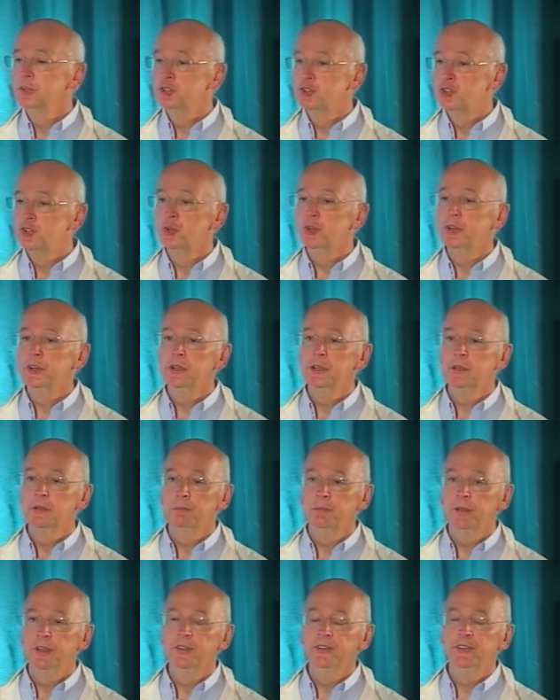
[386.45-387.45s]
joy,
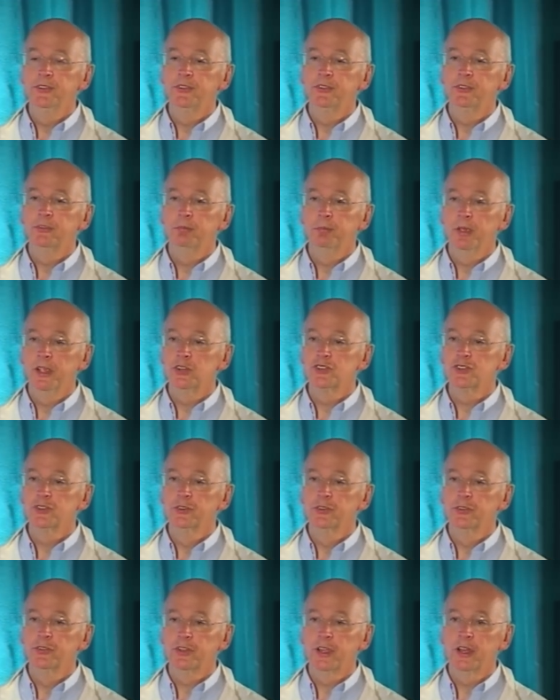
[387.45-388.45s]
peace,
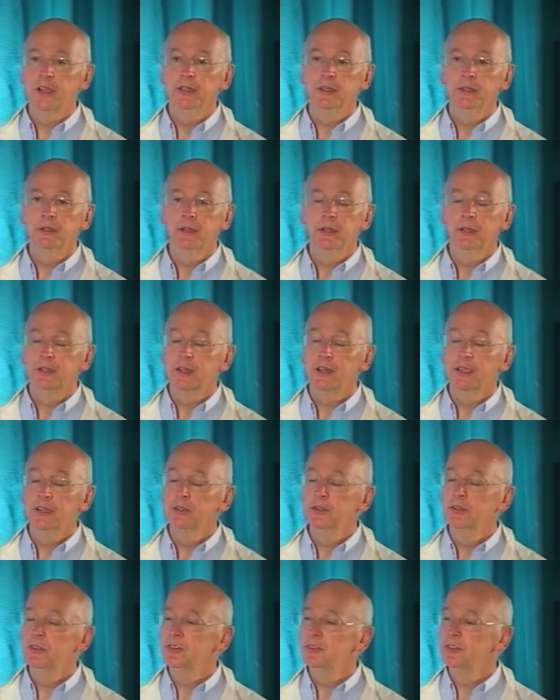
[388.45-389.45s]
patience,
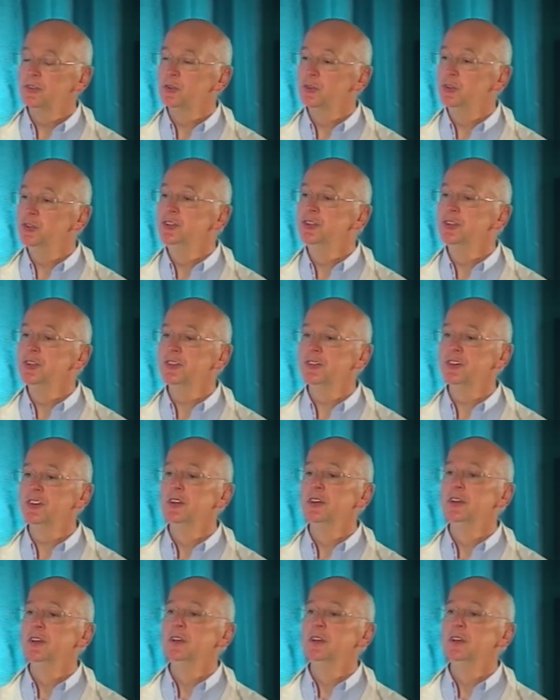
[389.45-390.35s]
kindness, goodness,